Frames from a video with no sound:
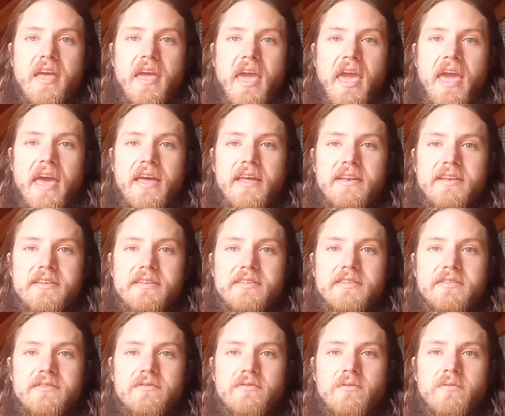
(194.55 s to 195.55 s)

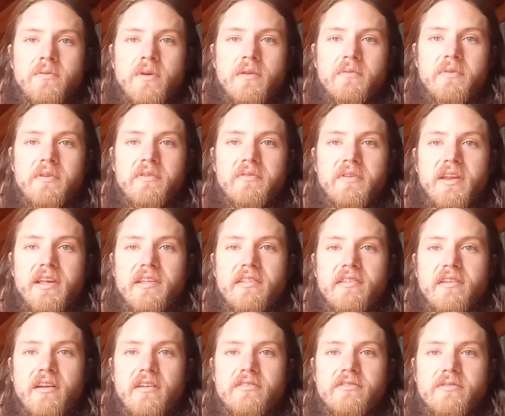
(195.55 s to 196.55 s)
And when we really
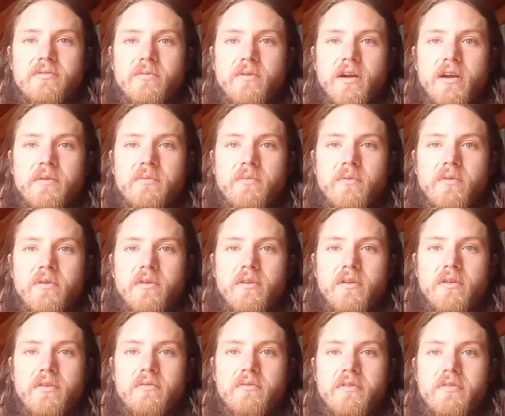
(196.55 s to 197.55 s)
start to work
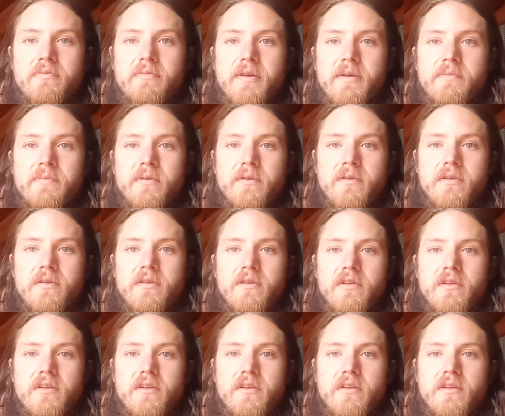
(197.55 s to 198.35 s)
more with people,